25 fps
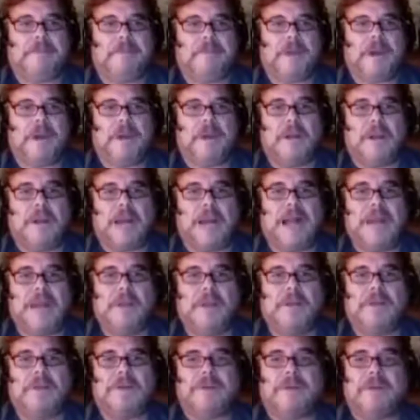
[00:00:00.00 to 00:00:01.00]
Well, I
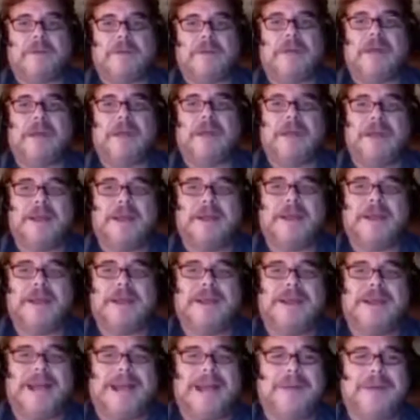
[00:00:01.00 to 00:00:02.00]
would
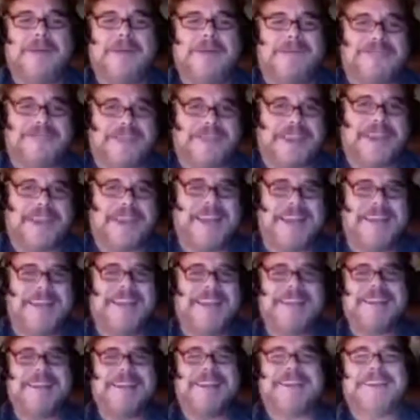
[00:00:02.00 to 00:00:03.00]
say,
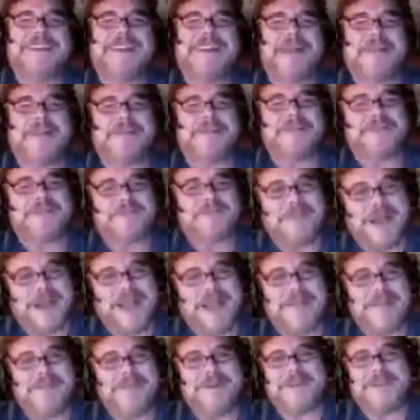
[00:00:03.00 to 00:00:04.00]
and this is
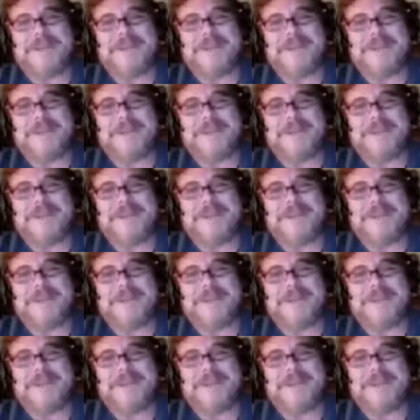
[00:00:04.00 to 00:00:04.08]
my opinion.